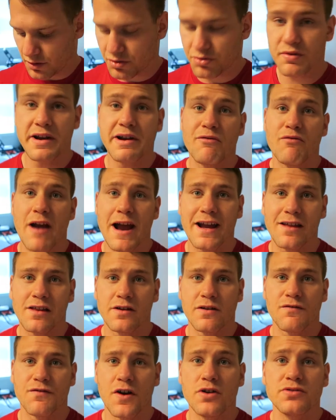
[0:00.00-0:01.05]
Three
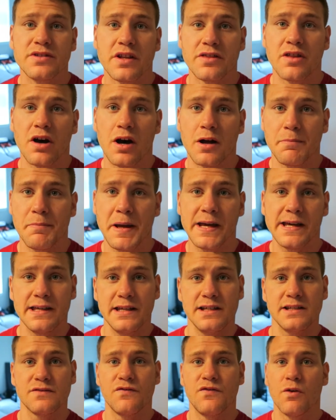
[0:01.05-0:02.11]
regular frozen thawed
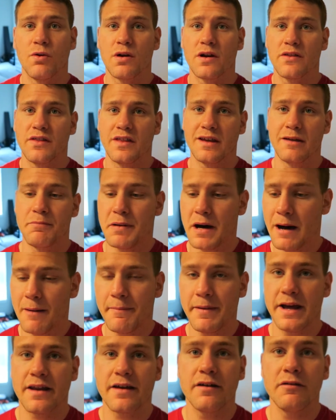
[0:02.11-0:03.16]
pinkies for the
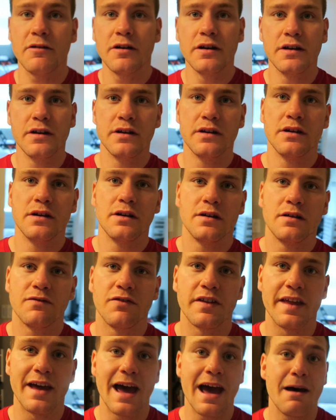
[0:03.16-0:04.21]
palmetto,
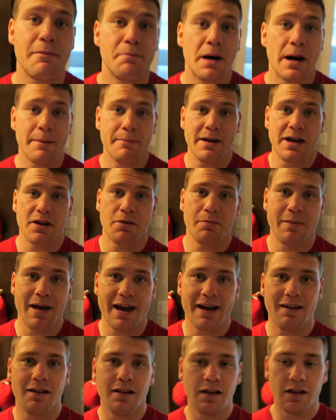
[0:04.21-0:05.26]
for the het palmetto
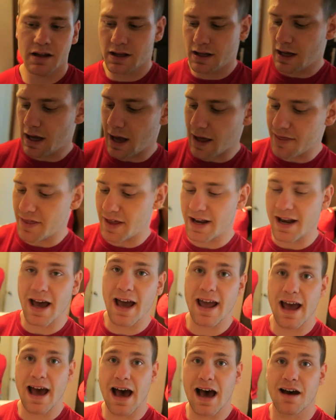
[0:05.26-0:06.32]
male. And then
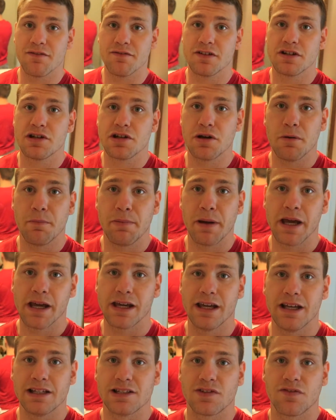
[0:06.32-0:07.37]
I have two
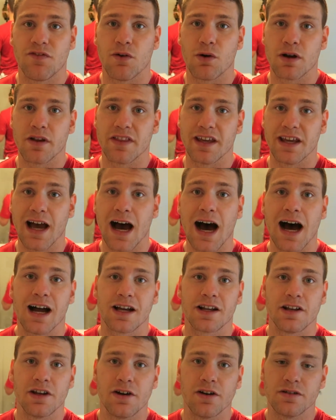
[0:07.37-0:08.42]
pinkies for the
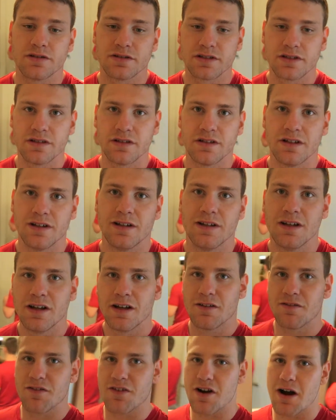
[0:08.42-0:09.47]
hognose,
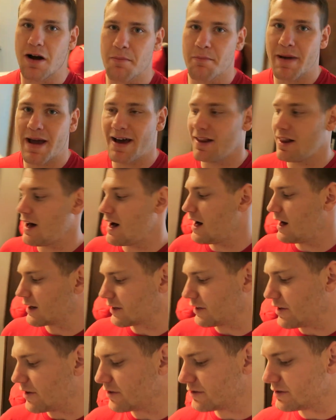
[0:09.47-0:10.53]
for our male
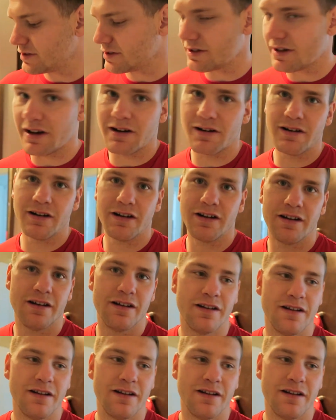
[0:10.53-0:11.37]
hognose. So